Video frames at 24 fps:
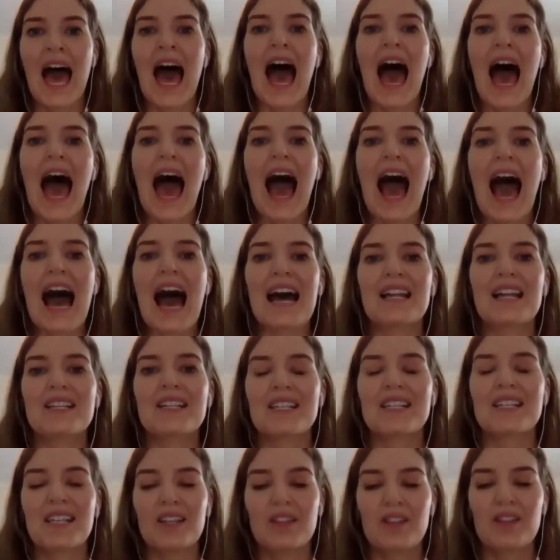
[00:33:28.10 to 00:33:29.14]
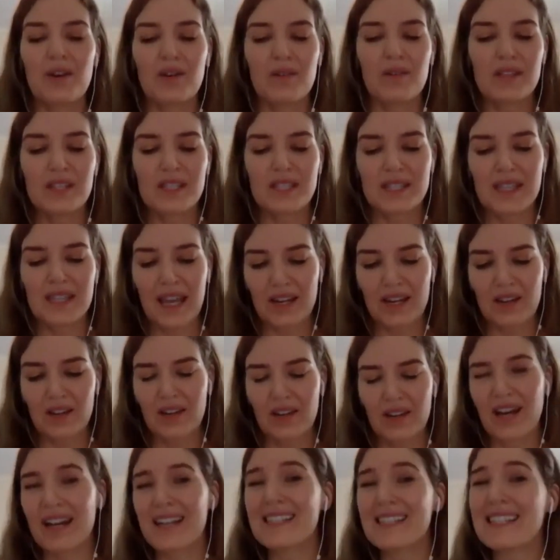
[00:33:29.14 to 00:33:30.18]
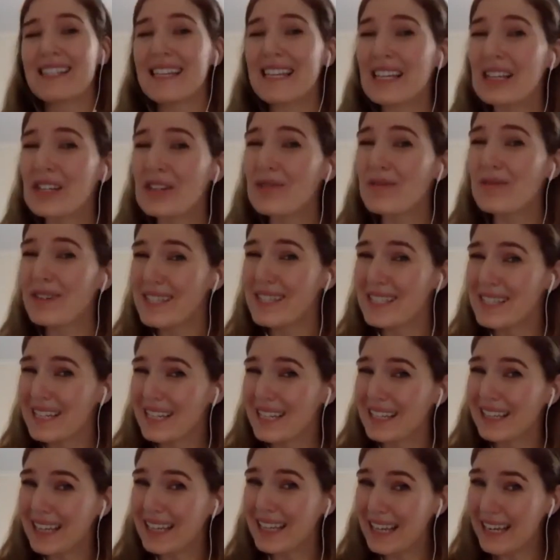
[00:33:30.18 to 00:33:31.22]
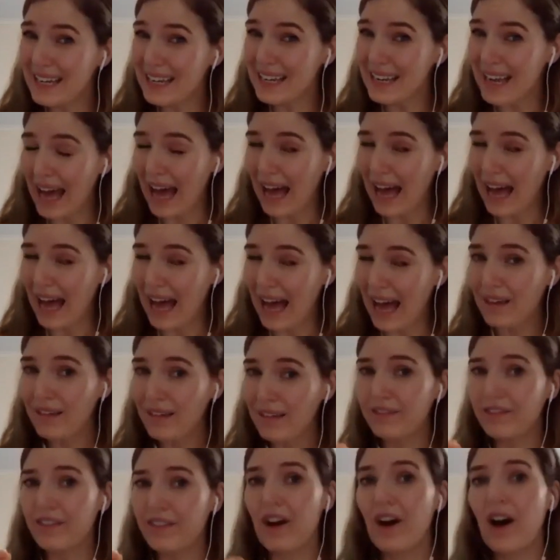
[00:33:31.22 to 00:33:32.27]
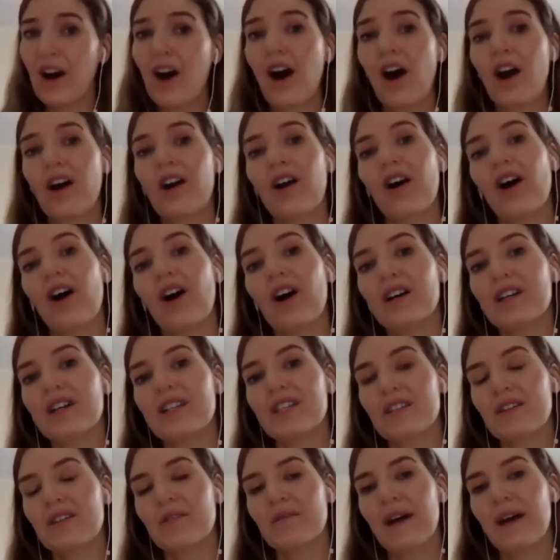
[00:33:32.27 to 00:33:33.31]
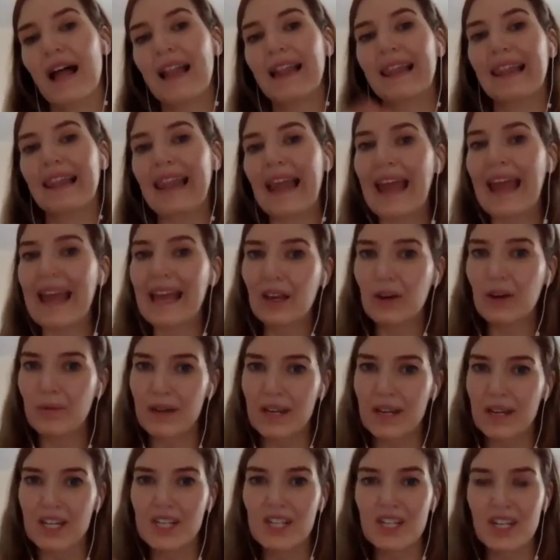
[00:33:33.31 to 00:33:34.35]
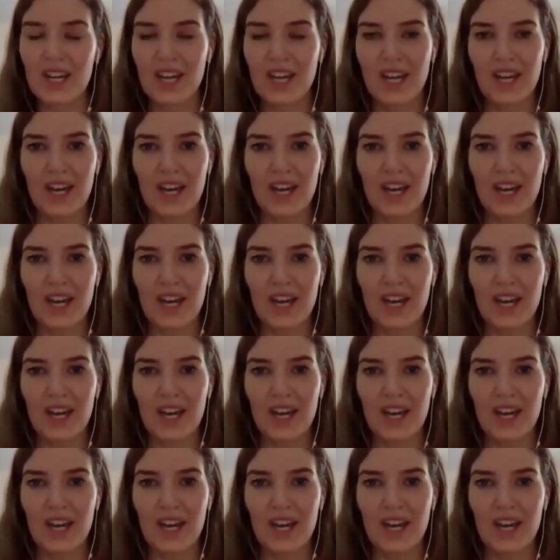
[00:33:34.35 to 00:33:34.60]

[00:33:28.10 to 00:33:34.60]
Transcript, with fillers: and those cytokines, interestingly enough, are also a language